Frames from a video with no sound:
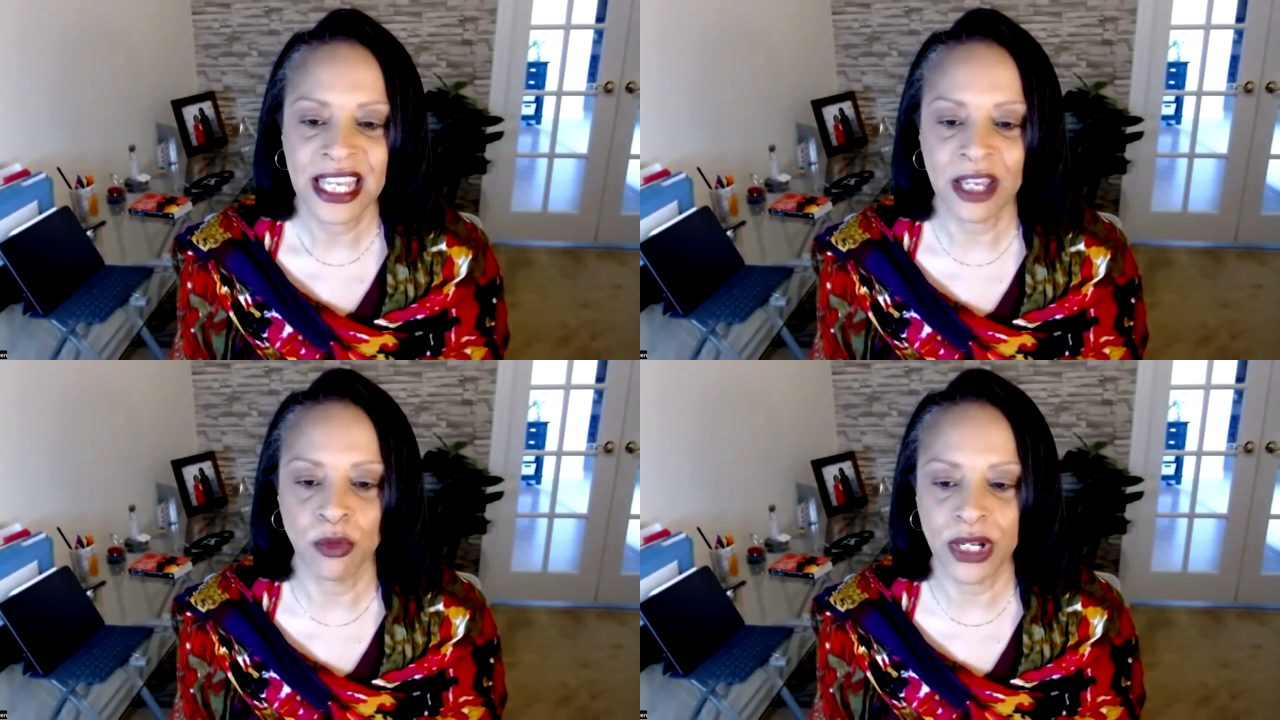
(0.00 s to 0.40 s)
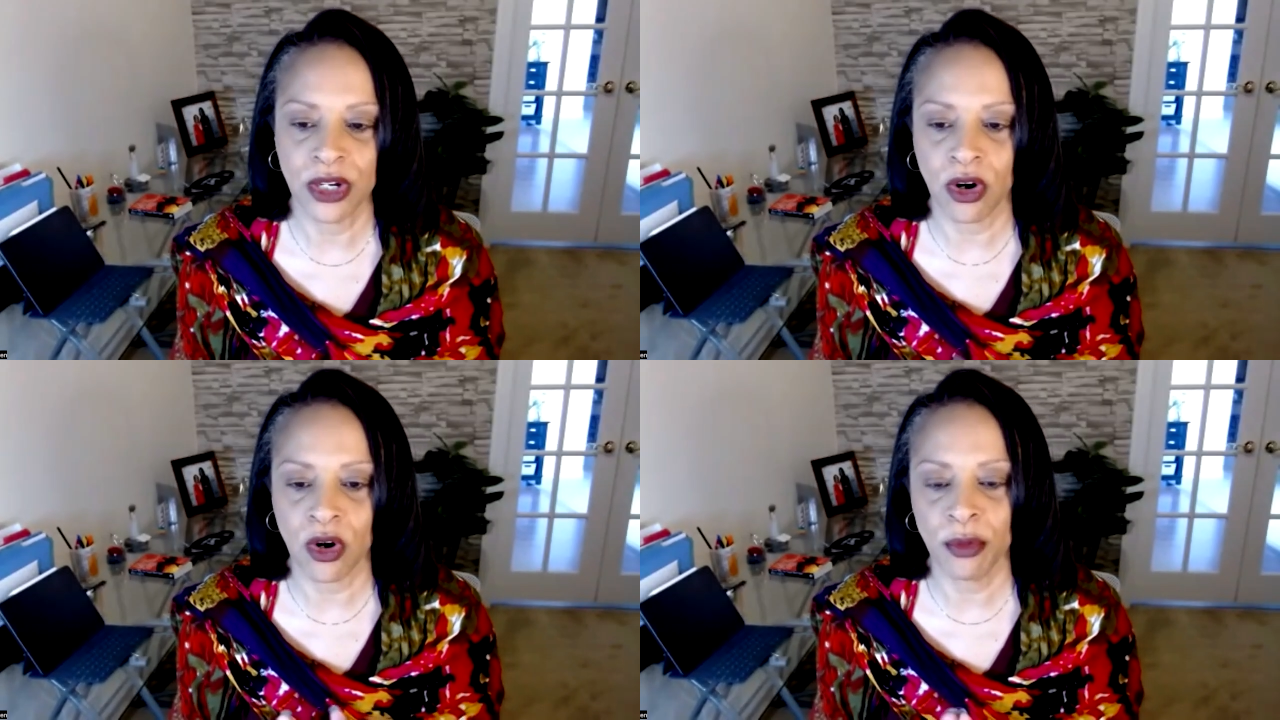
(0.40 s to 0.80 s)
and we
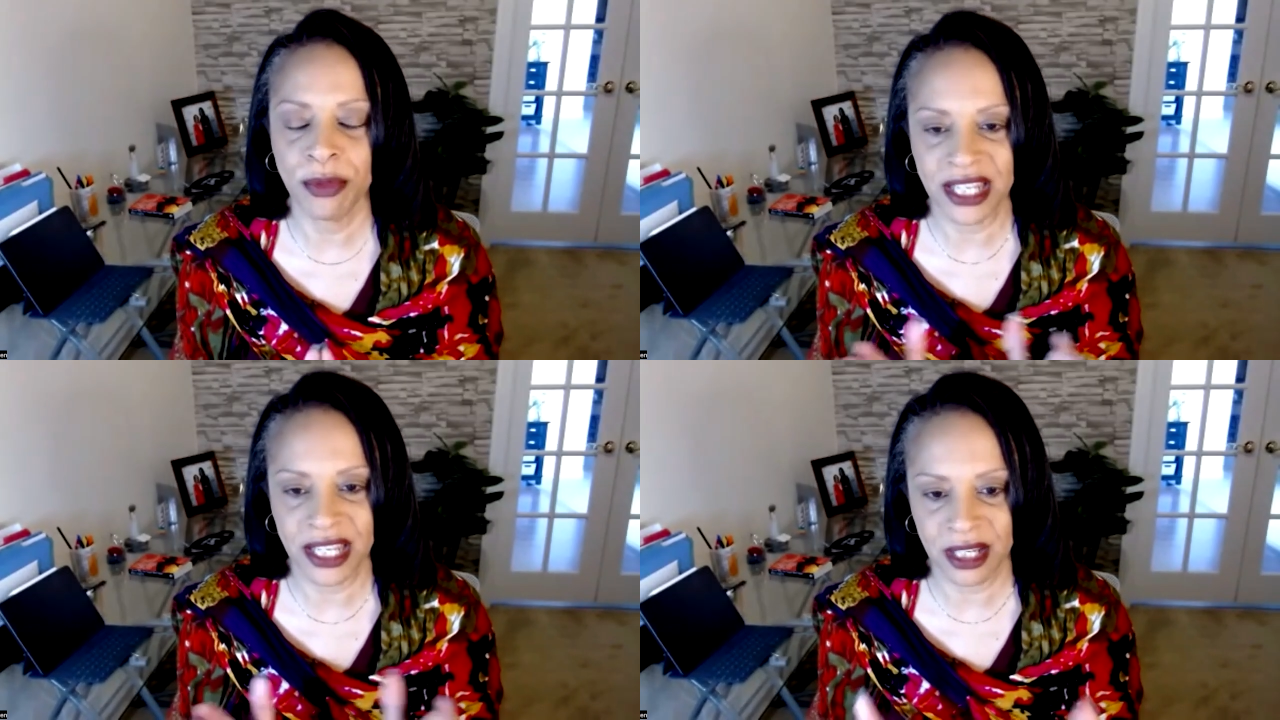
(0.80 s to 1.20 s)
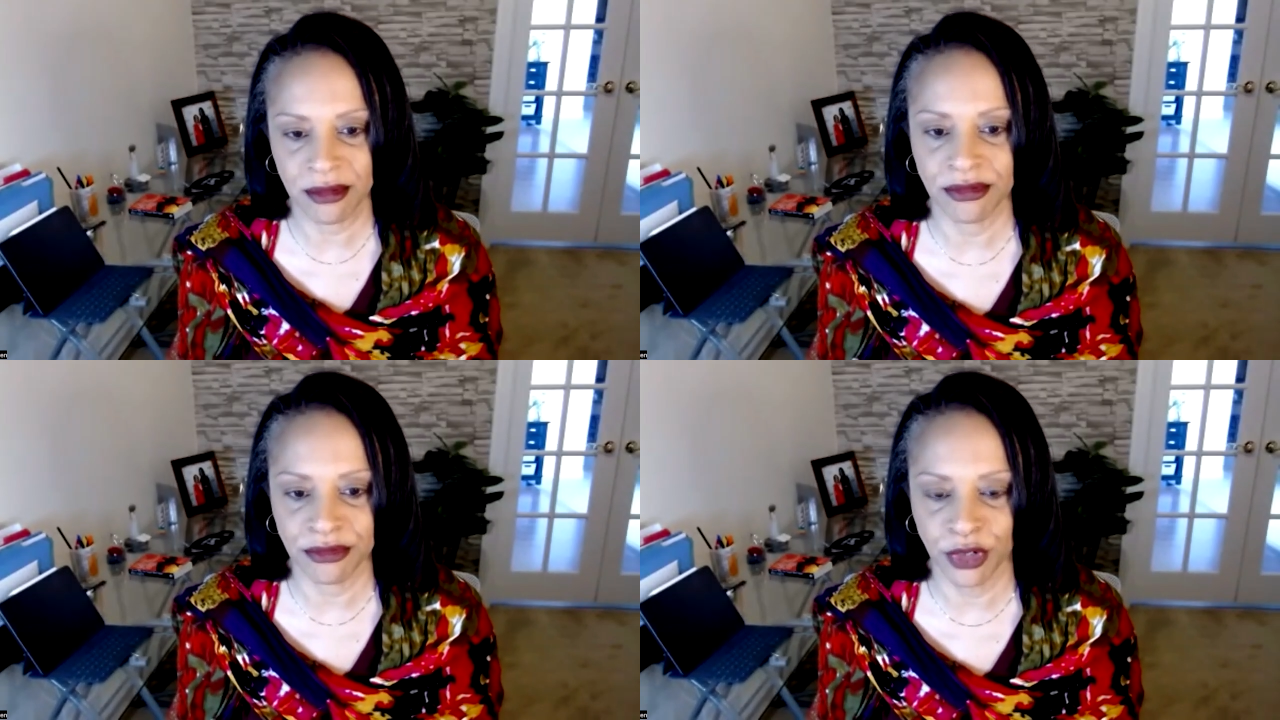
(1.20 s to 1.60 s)
all
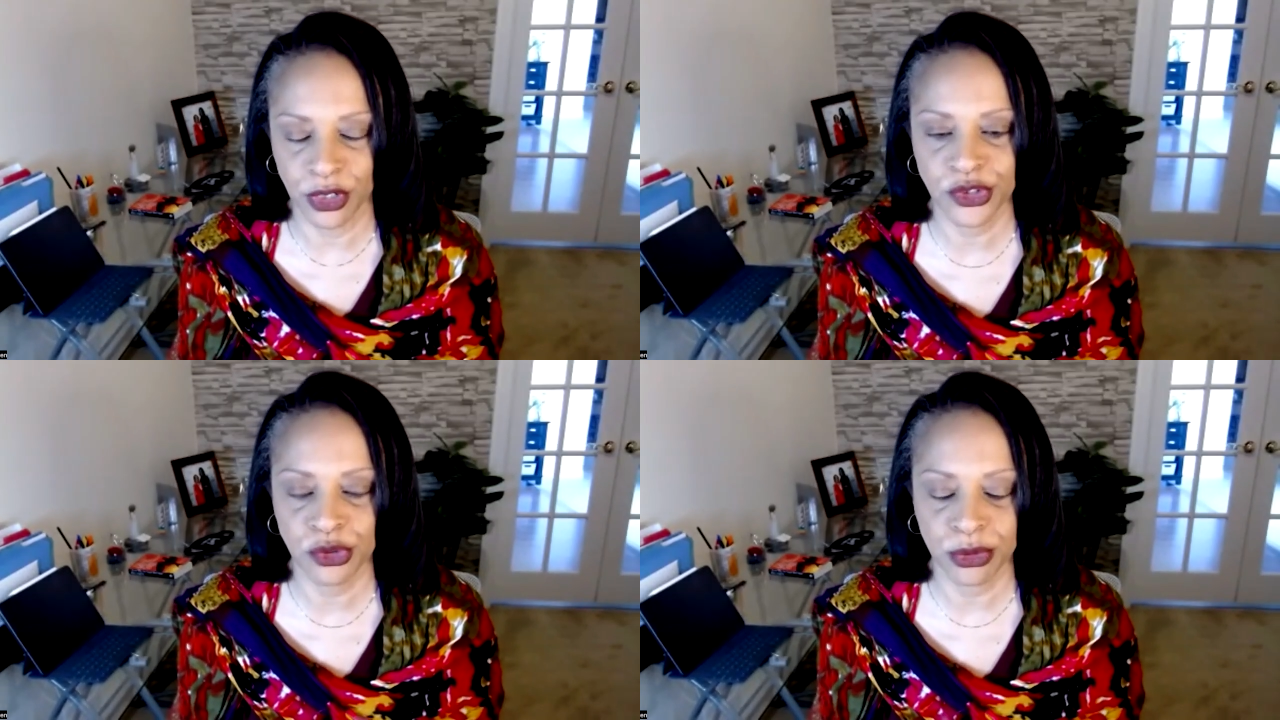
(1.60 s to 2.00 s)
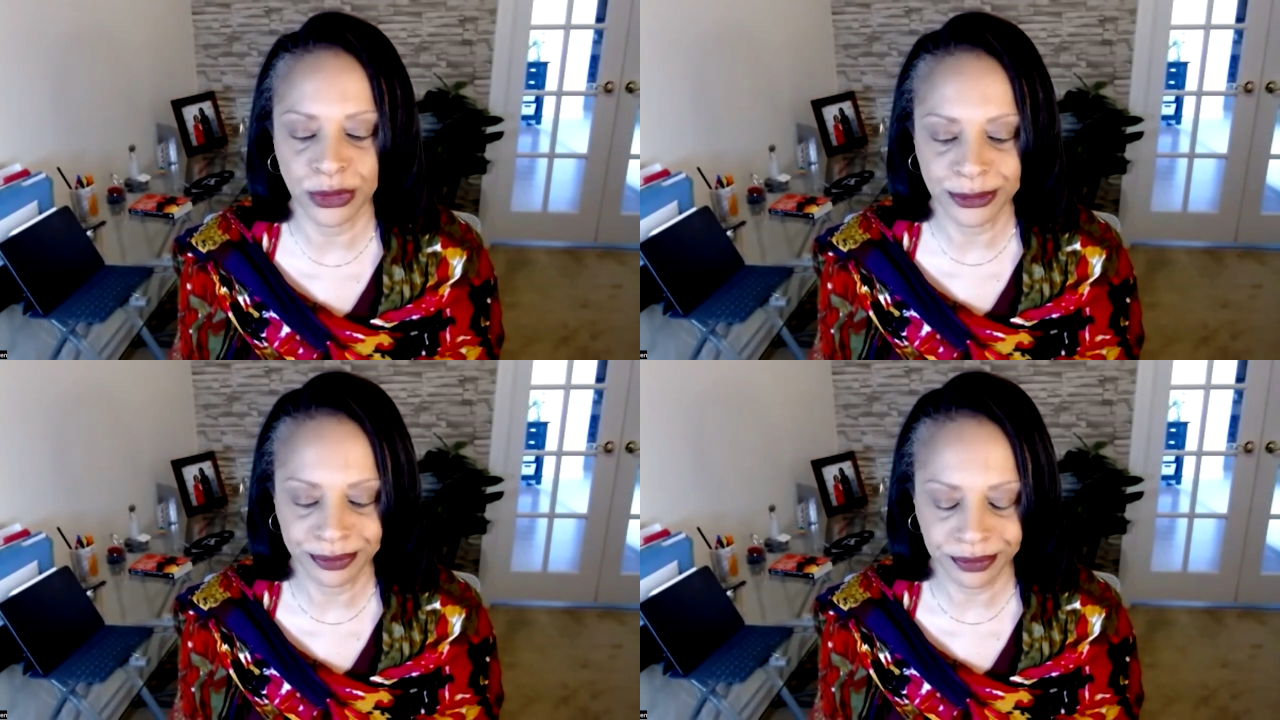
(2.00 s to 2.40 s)
became
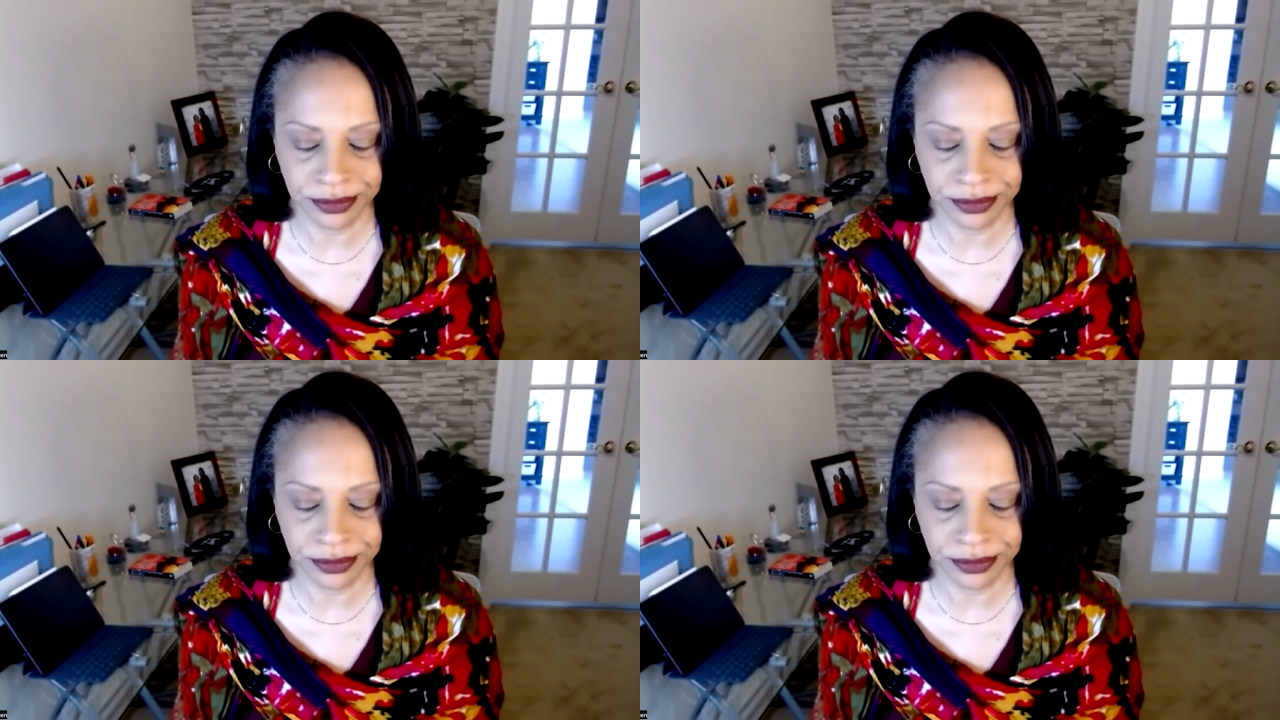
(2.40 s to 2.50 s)
virtual,